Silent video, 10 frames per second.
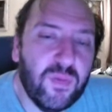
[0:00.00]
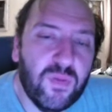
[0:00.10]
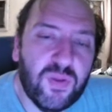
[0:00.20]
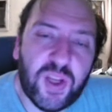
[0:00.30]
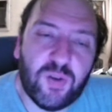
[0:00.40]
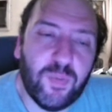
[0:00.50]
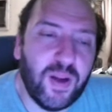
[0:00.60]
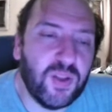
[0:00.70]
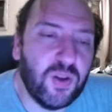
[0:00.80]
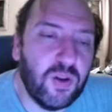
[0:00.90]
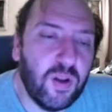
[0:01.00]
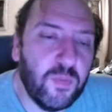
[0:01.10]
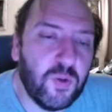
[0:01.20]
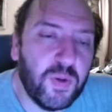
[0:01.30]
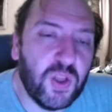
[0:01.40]
Synchro monster.
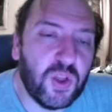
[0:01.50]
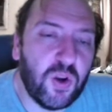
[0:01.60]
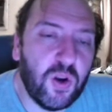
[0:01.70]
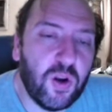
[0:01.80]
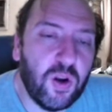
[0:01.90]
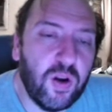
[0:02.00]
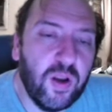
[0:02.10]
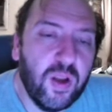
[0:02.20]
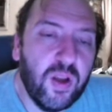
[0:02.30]
Tribute this card.